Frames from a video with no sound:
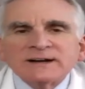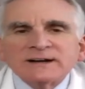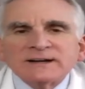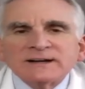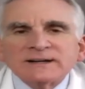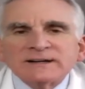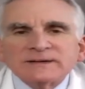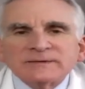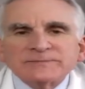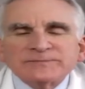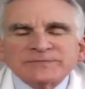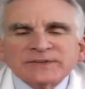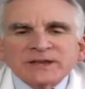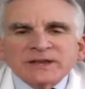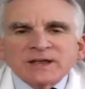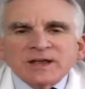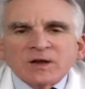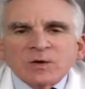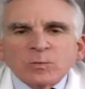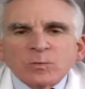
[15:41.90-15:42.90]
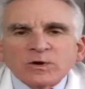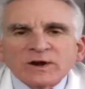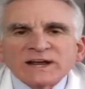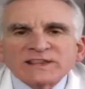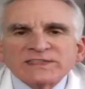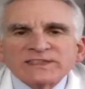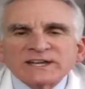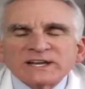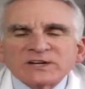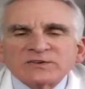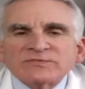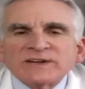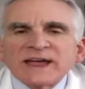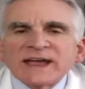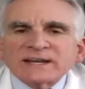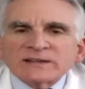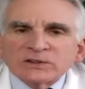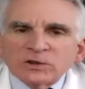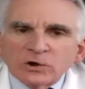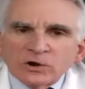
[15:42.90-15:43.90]
When I think of
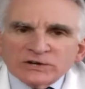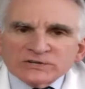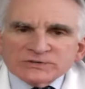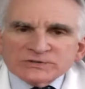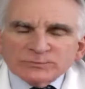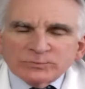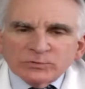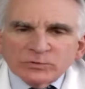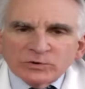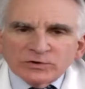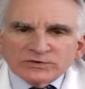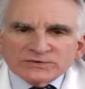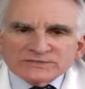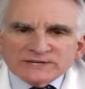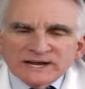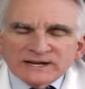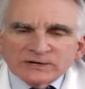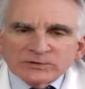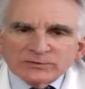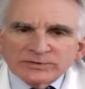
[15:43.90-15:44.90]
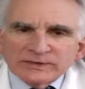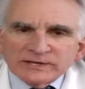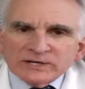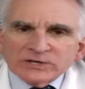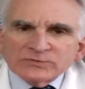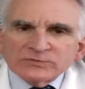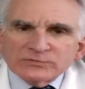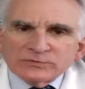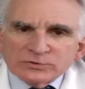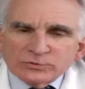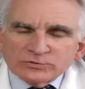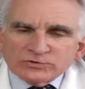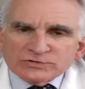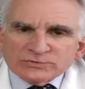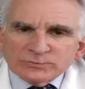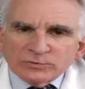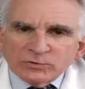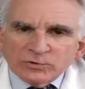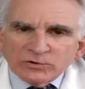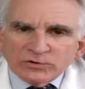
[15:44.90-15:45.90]
enlarged pores, I don't think of
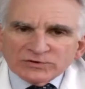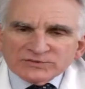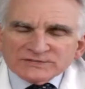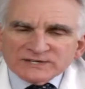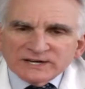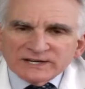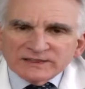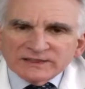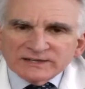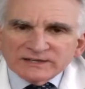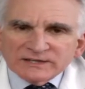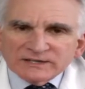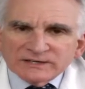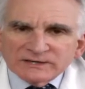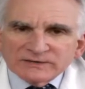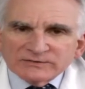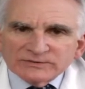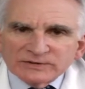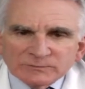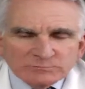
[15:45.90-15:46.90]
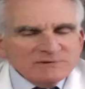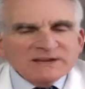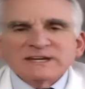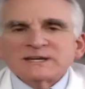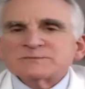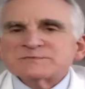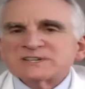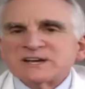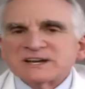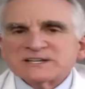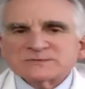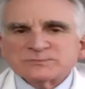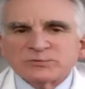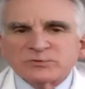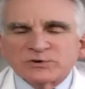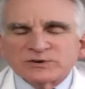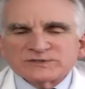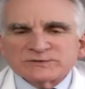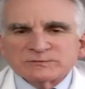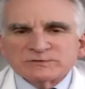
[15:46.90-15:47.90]
huge pores. I think of medium-sized
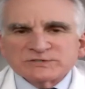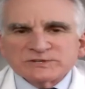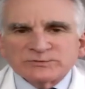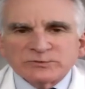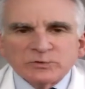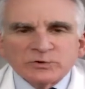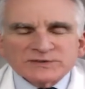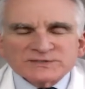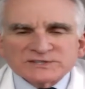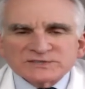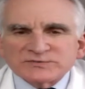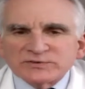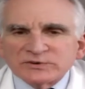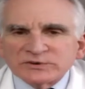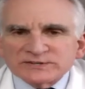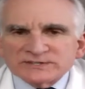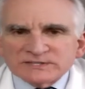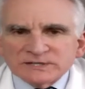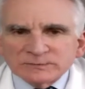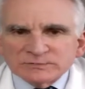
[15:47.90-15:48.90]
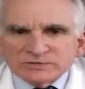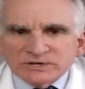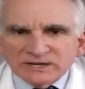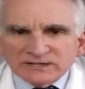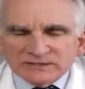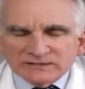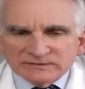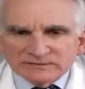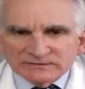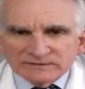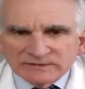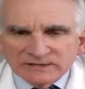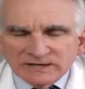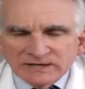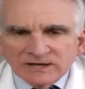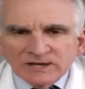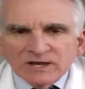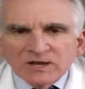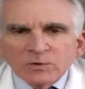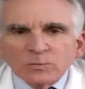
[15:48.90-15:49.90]
pores, which of course is very subjective.
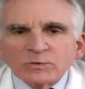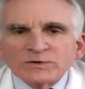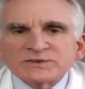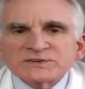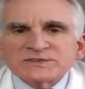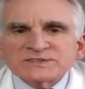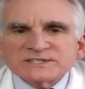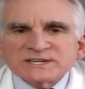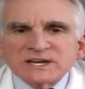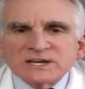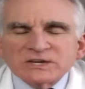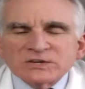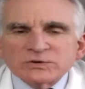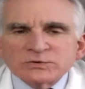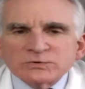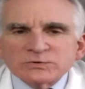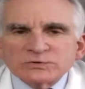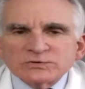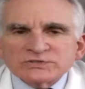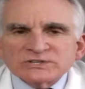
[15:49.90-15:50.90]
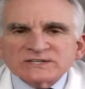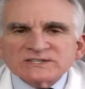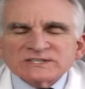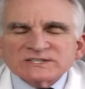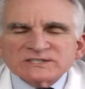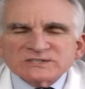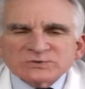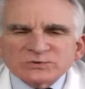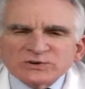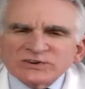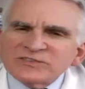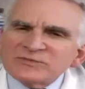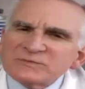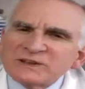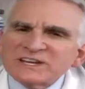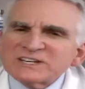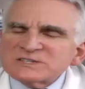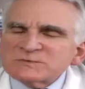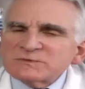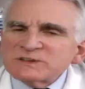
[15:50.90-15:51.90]
When you say huge, it sort of
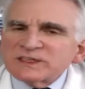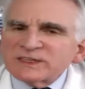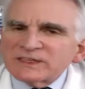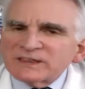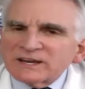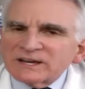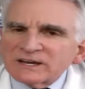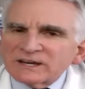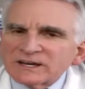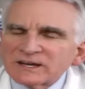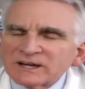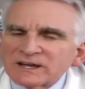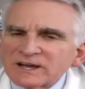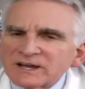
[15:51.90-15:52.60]
makes me think